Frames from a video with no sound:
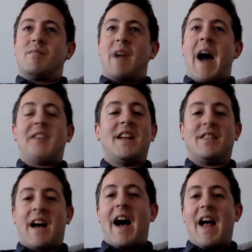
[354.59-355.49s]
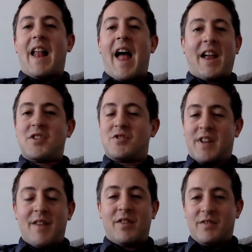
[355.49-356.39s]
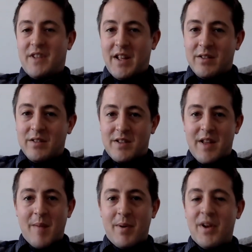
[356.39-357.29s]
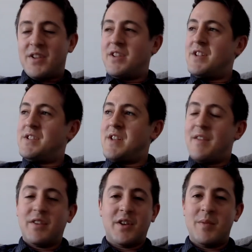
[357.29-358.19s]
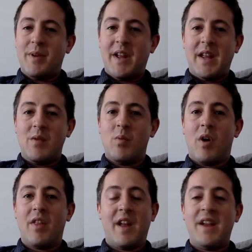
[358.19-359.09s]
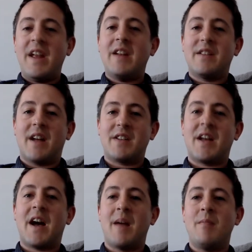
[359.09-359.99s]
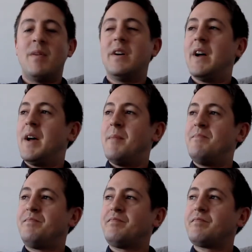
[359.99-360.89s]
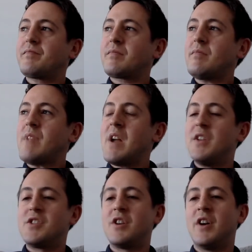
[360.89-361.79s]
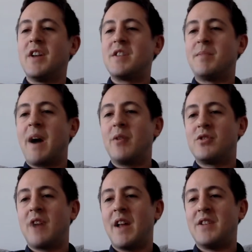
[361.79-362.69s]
adding that extra level of guilt to that person is never going to be what they need at that time. And so it's about trying